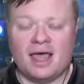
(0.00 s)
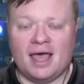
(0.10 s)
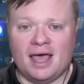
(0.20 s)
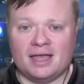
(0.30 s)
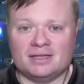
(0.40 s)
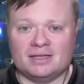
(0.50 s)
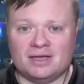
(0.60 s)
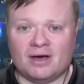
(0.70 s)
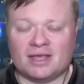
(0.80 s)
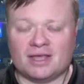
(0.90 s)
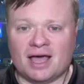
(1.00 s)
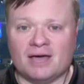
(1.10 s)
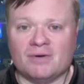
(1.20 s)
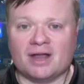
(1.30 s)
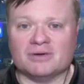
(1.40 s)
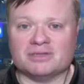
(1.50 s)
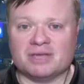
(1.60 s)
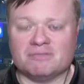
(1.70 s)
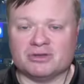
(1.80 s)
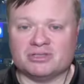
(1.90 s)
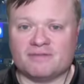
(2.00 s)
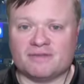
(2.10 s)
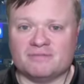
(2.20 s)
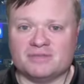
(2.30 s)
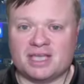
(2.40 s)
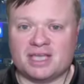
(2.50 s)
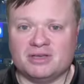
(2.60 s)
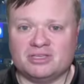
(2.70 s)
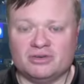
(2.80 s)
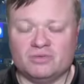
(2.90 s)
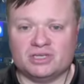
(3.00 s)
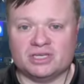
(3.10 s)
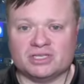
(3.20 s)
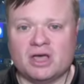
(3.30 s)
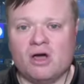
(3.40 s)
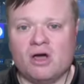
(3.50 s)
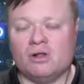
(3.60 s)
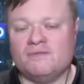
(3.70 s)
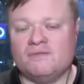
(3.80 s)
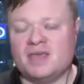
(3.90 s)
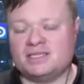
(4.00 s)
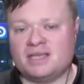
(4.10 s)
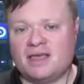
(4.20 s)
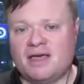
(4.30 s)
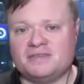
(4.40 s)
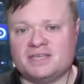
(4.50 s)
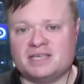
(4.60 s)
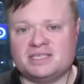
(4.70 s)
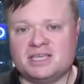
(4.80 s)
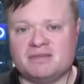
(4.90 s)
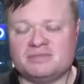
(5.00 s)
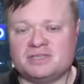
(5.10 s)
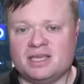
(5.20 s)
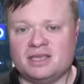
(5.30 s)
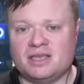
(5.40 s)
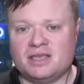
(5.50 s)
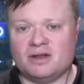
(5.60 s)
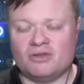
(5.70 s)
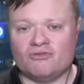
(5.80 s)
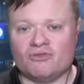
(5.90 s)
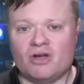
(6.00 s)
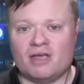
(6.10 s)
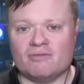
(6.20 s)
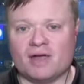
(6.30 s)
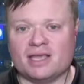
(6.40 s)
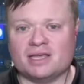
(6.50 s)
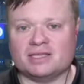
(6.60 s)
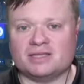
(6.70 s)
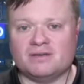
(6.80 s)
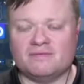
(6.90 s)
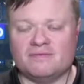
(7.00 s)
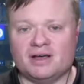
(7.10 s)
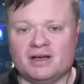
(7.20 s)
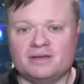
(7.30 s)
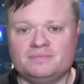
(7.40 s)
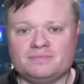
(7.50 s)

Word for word: And, you know, I think Iowa and Iowa State both suffer from the same issue, which is all the SC, FCS teams in, you know, you draw a radius of, uh,